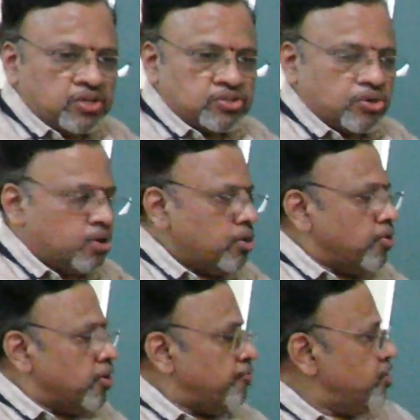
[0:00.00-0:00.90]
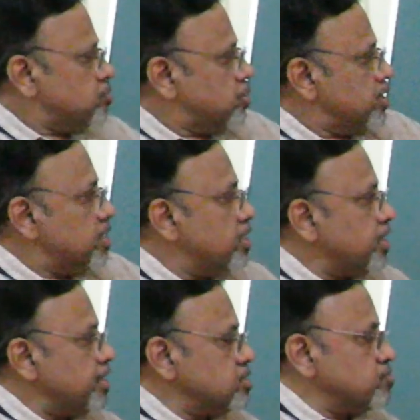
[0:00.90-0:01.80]
So in this particular
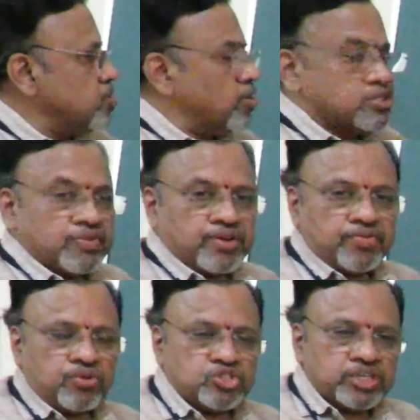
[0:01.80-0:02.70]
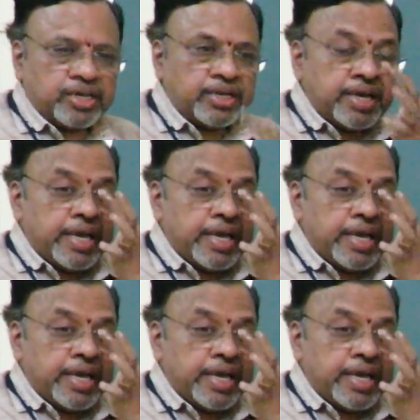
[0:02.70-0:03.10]
case of solids of revolution,